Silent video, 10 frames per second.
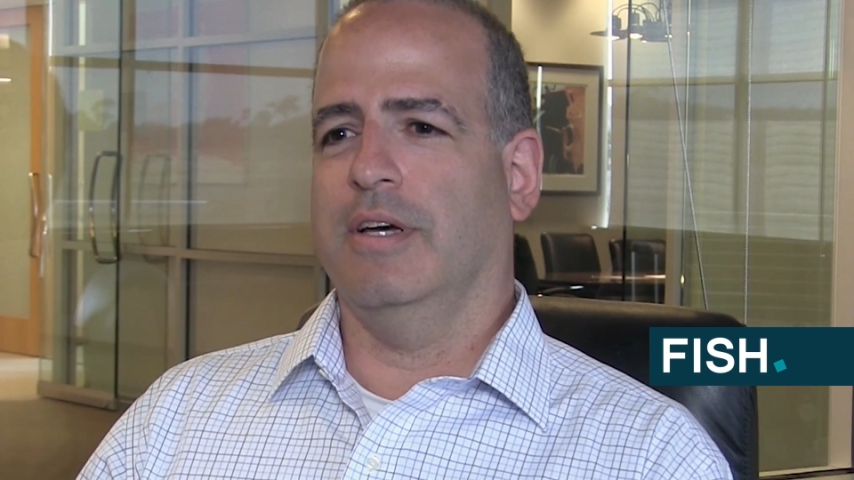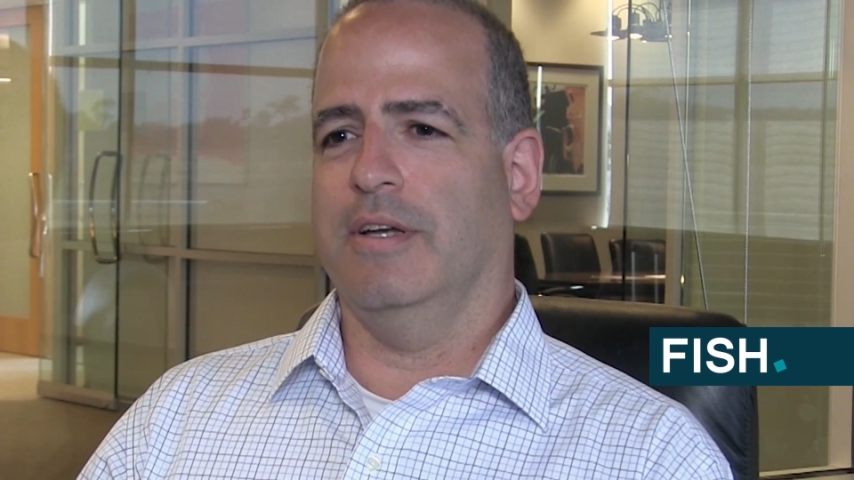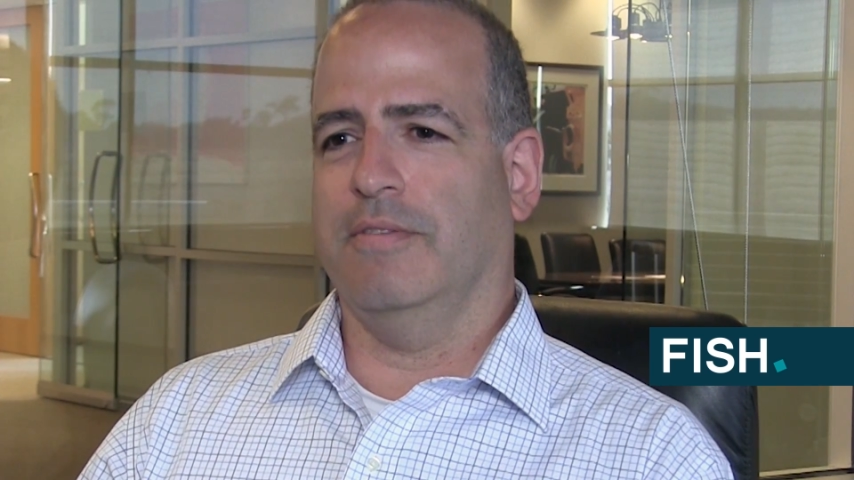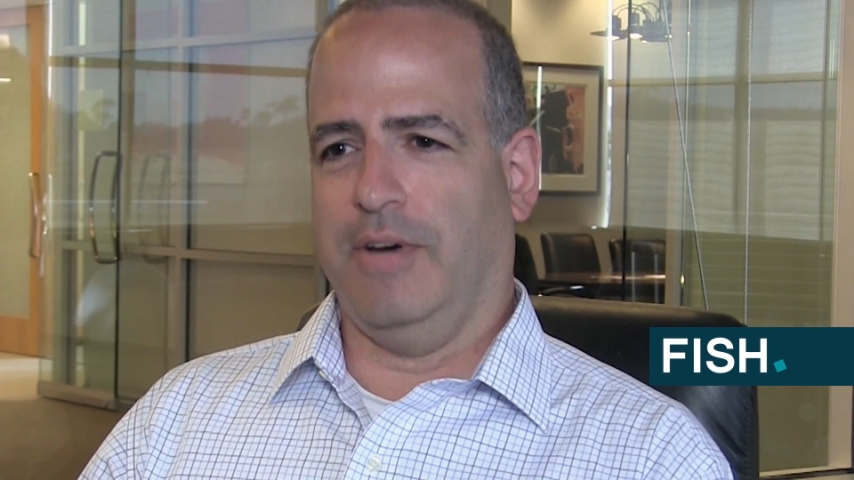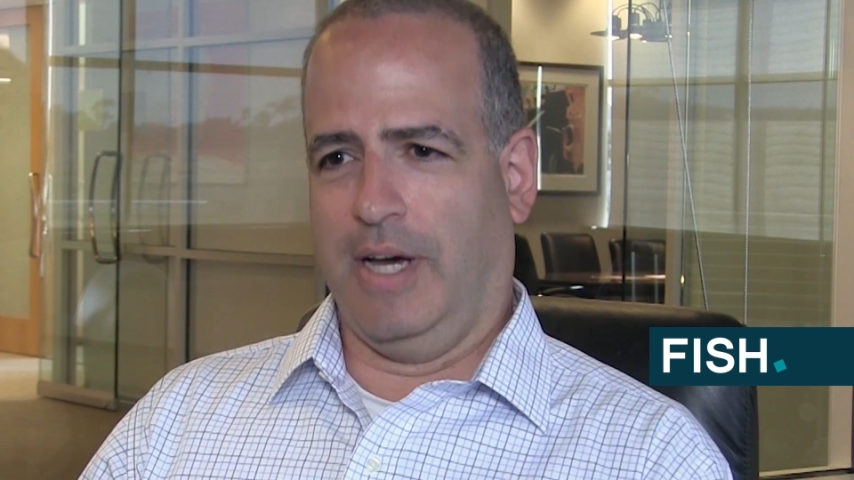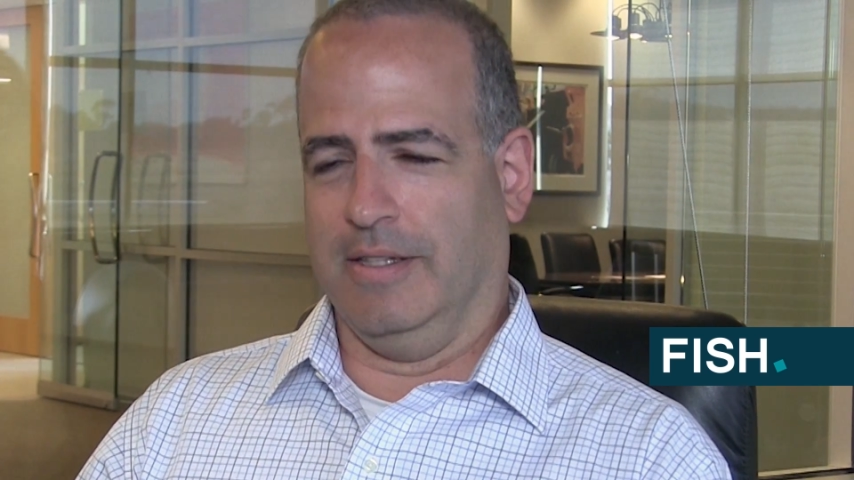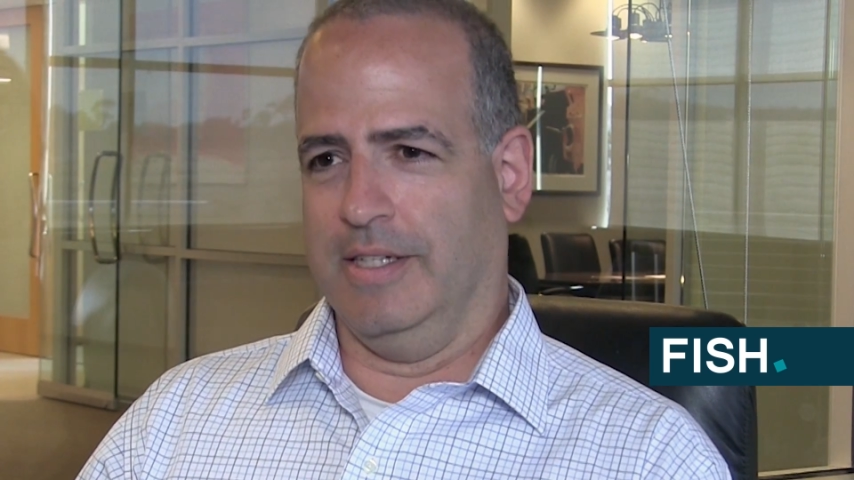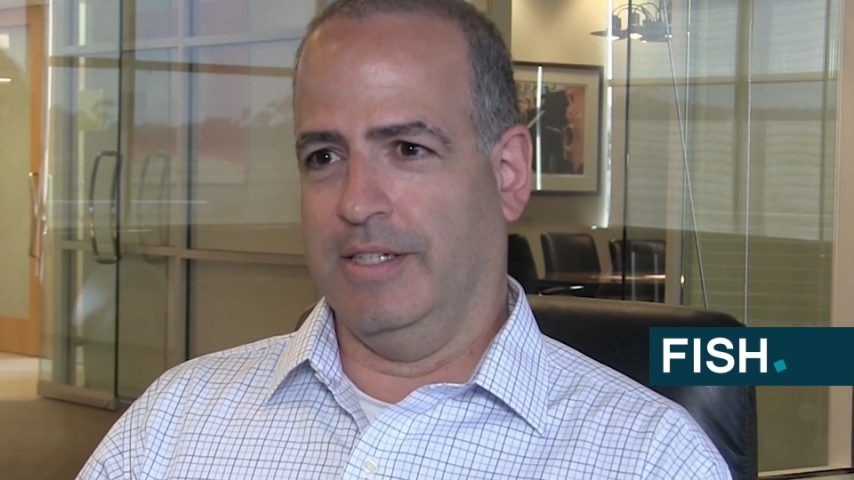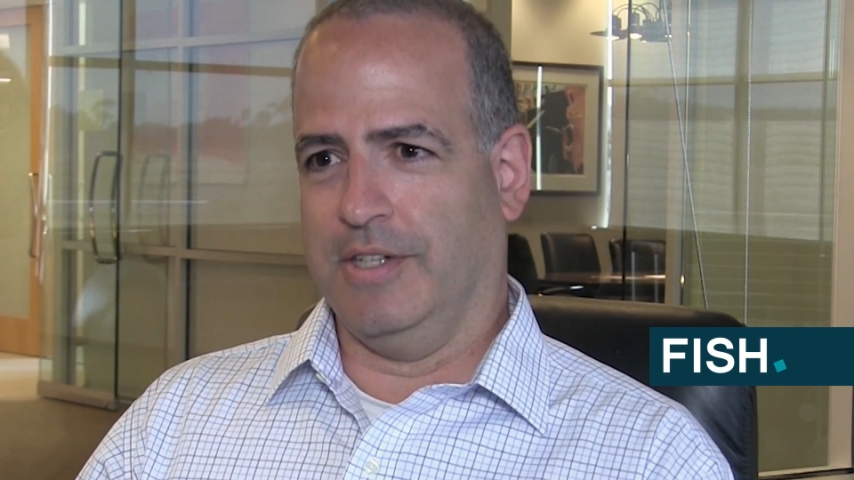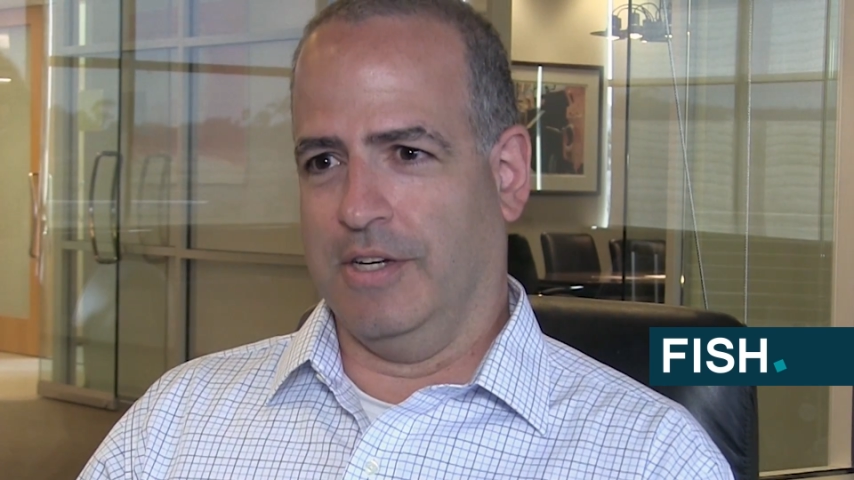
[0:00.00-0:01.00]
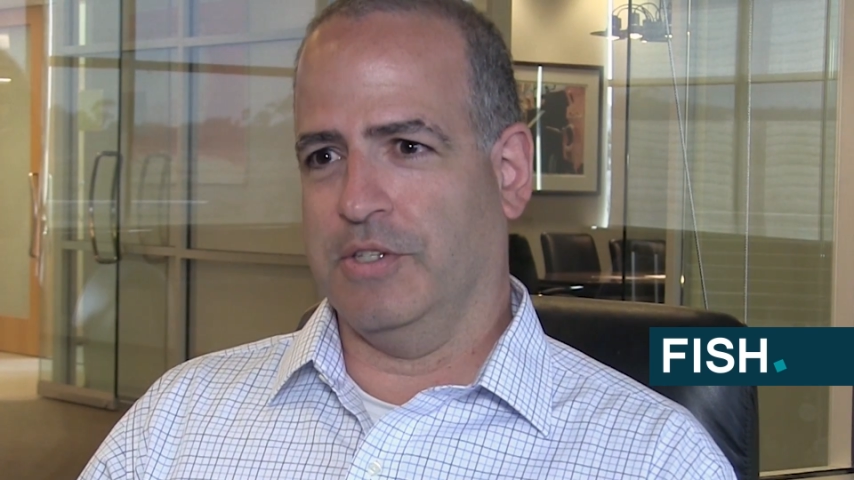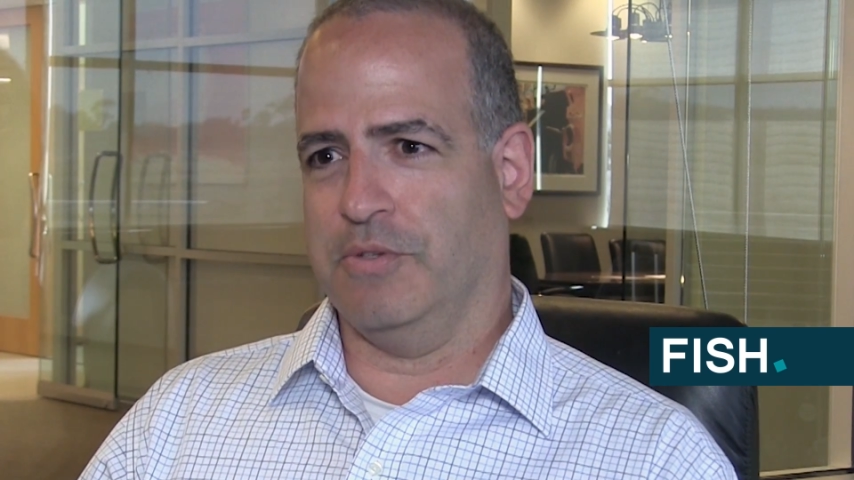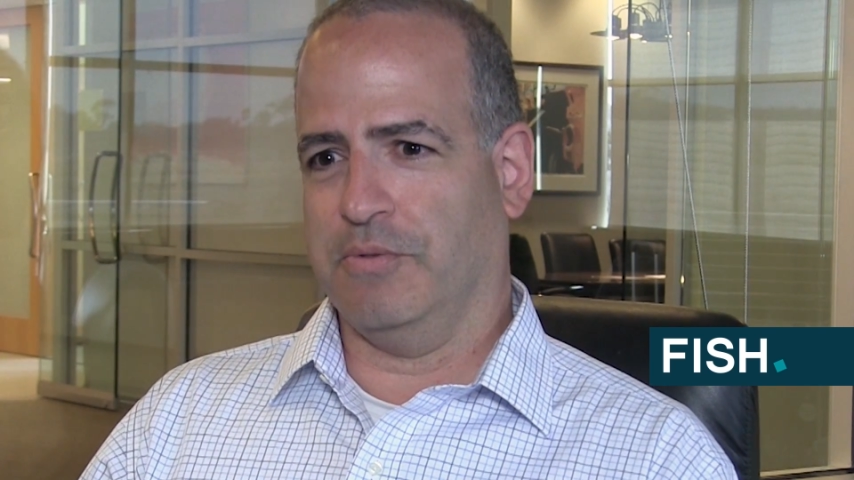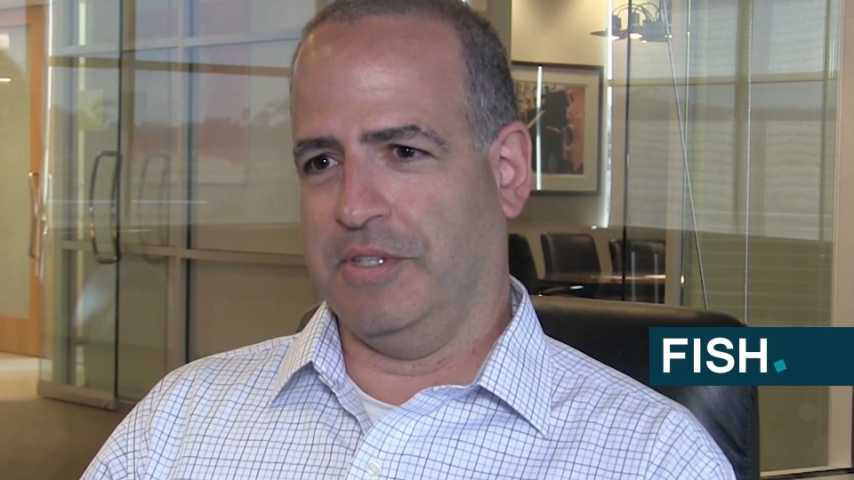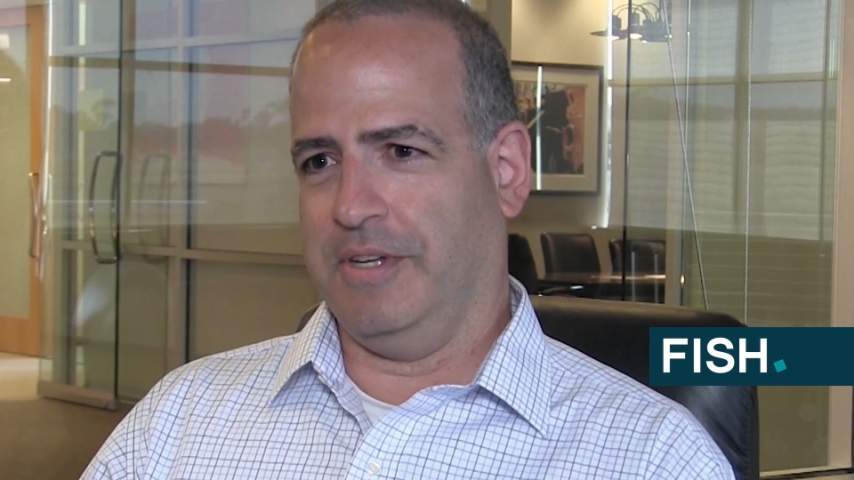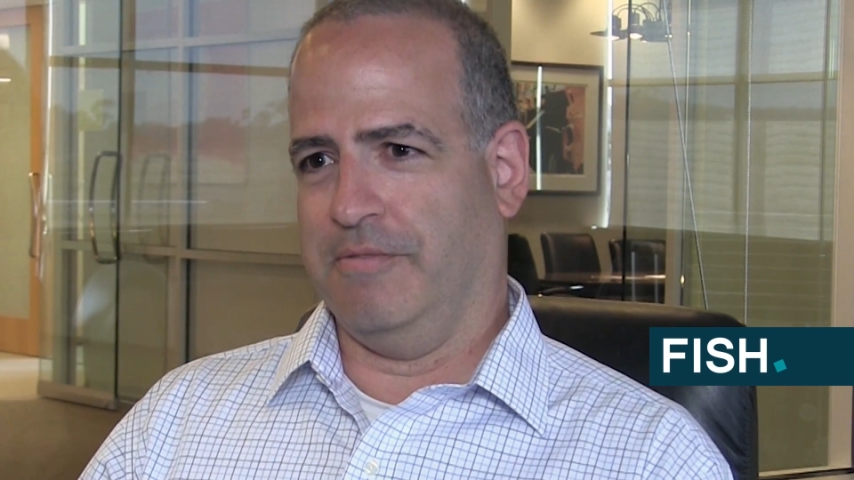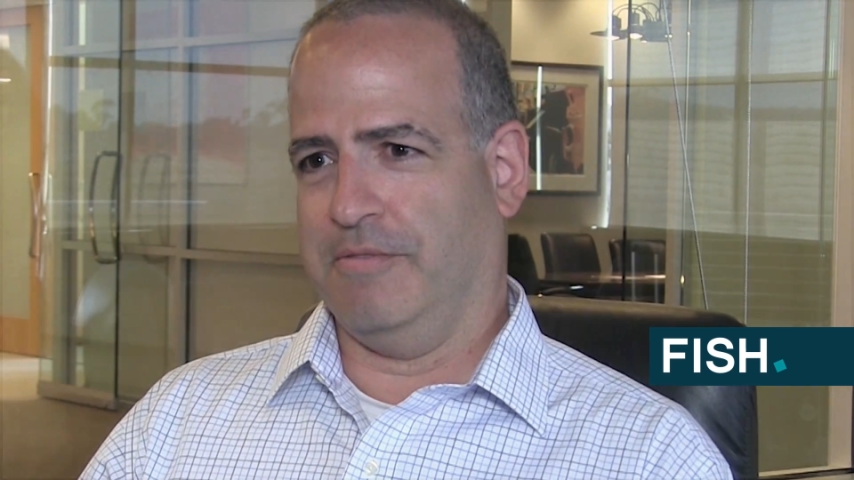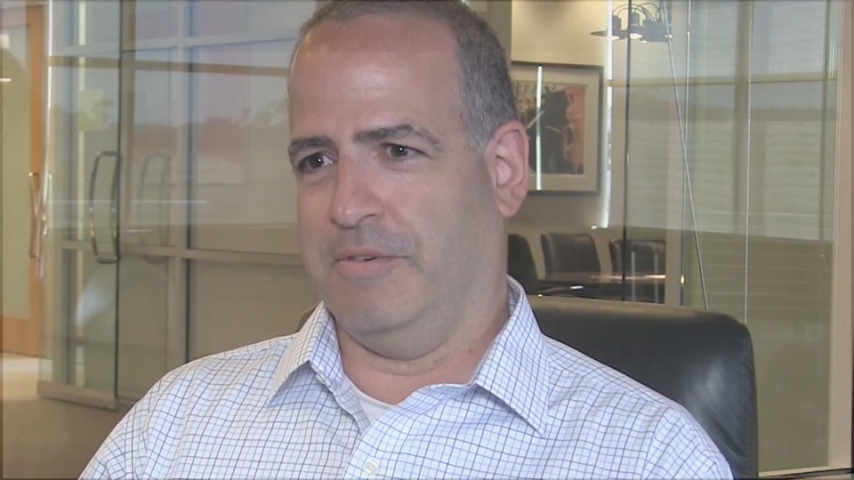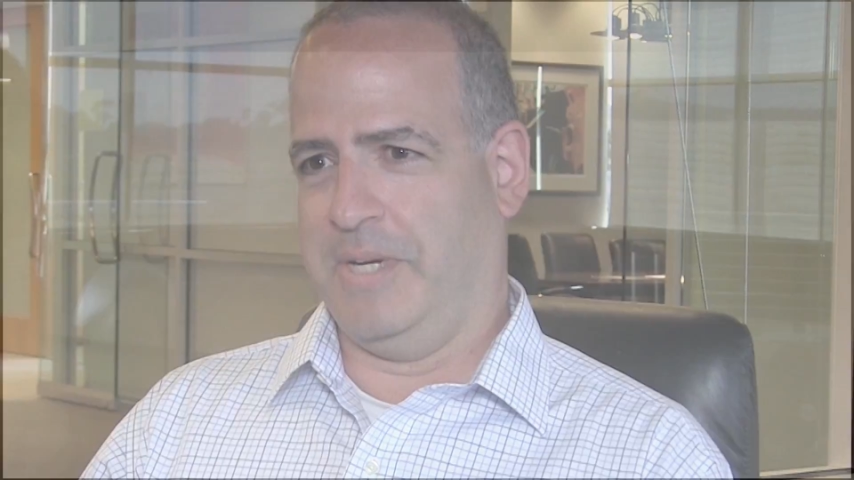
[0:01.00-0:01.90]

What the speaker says: and finally, justice was done for